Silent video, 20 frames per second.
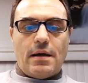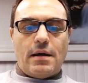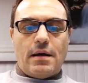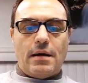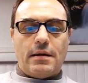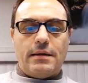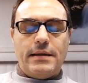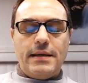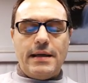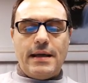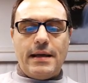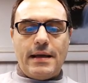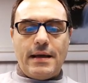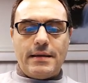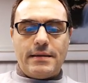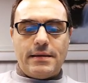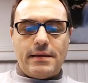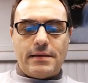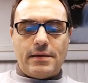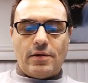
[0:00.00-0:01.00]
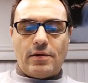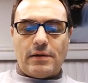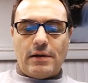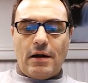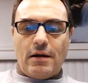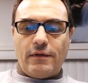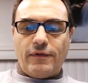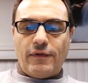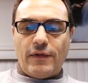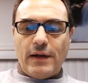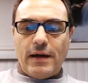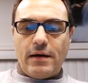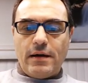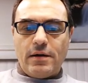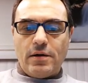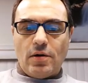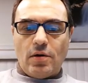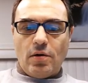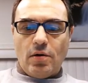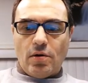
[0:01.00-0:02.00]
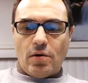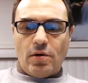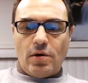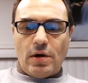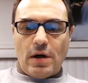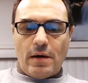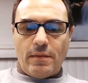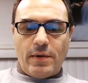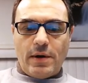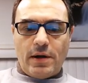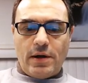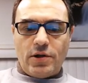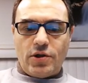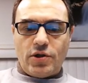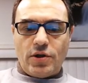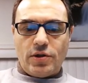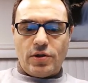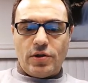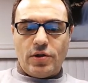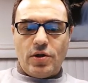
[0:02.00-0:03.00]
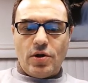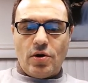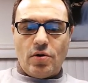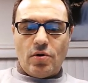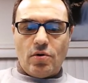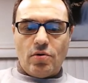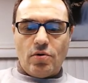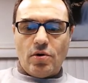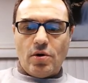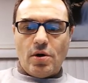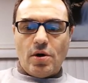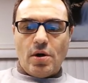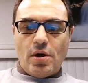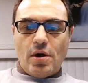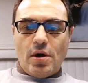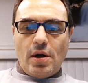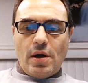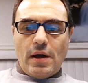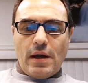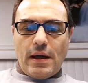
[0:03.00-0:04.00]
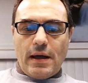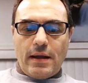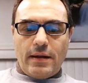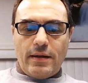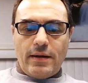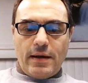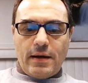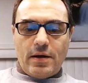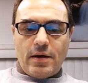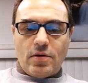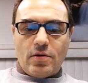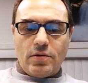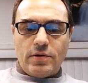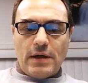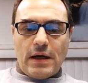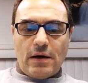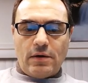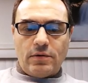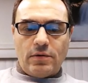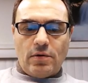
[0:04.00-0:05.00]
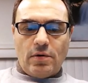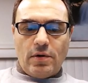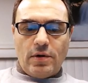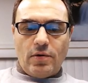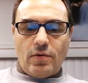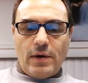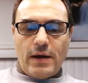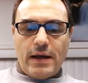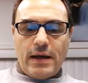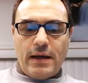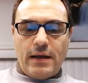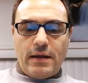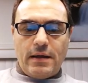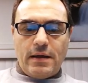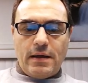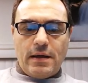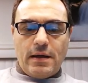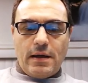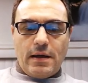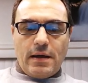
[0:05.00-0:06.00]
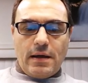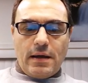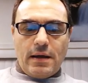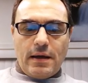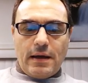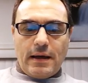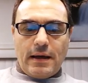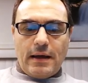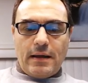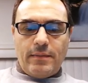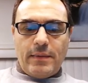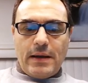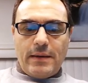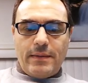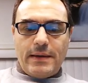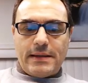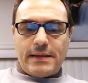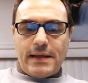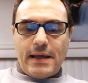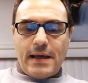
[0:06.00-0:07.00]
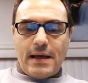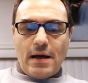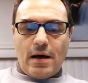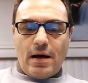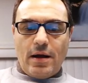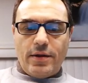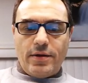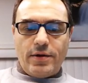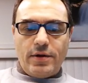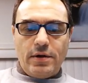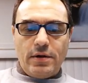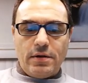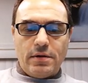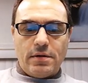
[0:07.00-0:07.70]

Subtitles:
DNS is on Cloudflare, or I'm gonna just go and then go down all the way and maybe say other.